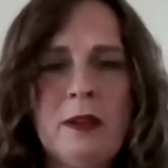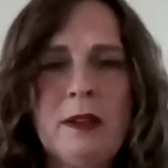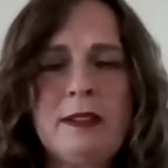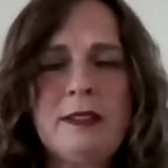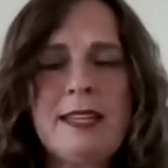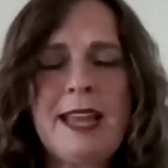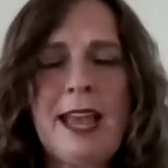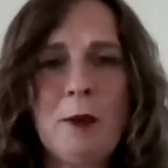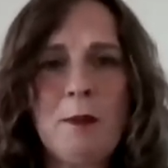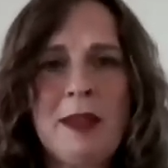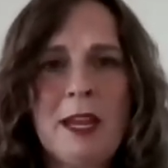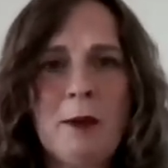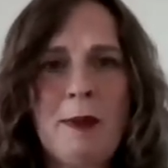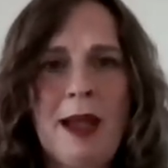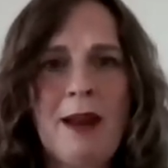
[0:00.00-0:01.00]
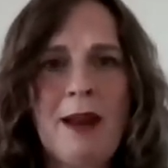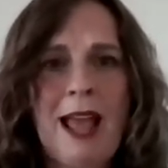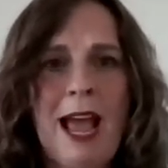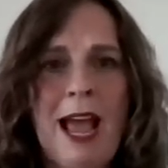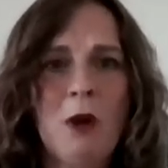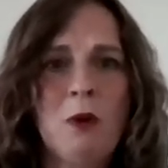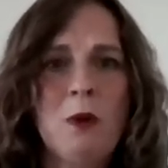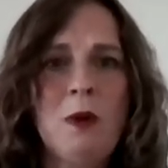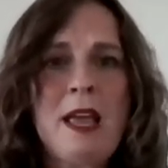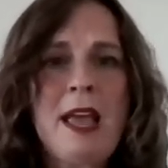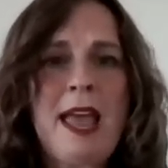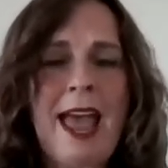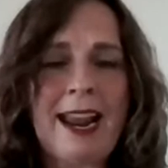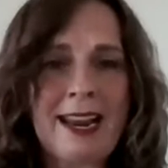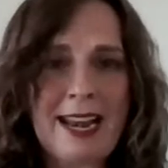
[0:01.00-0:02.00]
tell me about how
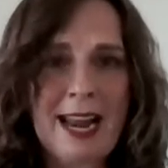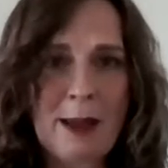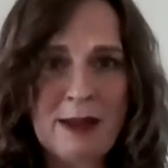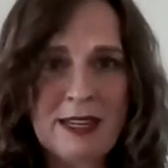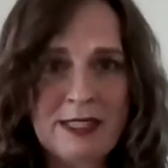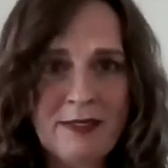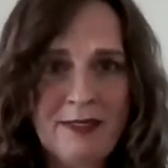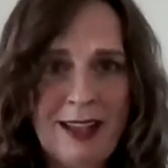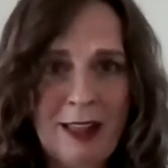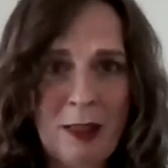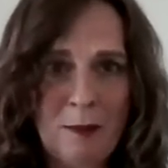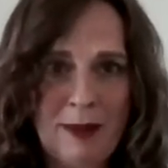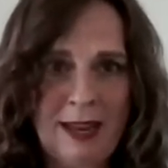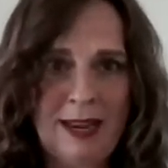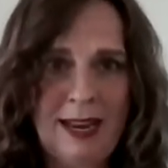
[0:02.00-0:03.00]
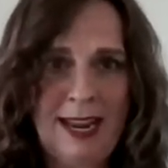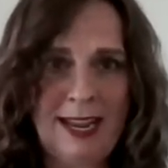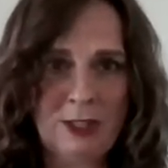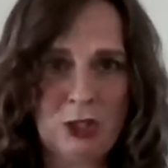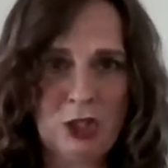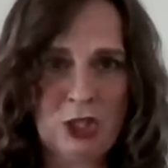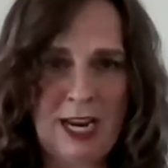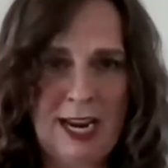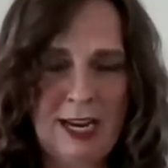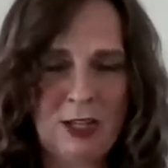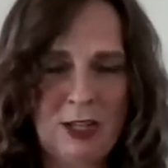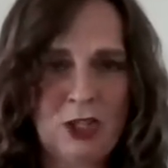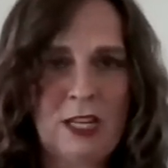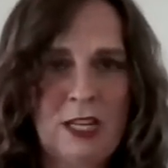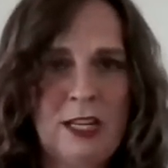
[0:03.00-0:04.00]
economic development has
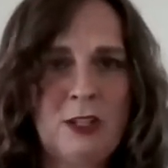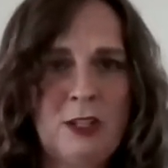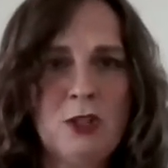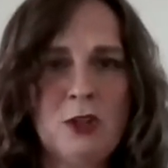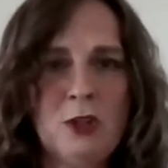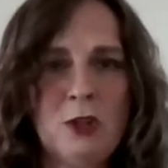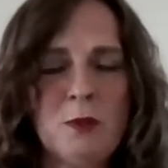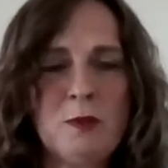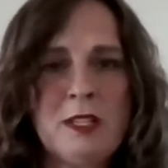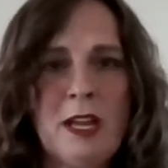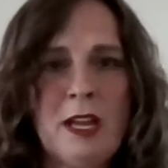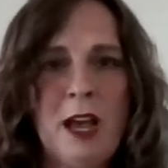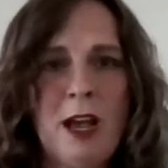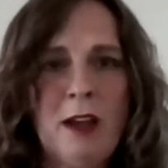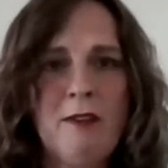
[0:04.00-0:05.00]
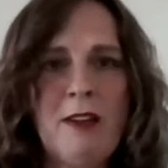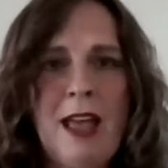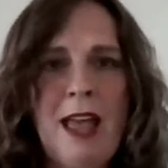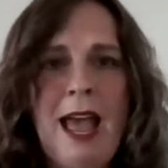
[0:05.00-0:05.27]
changed in terms of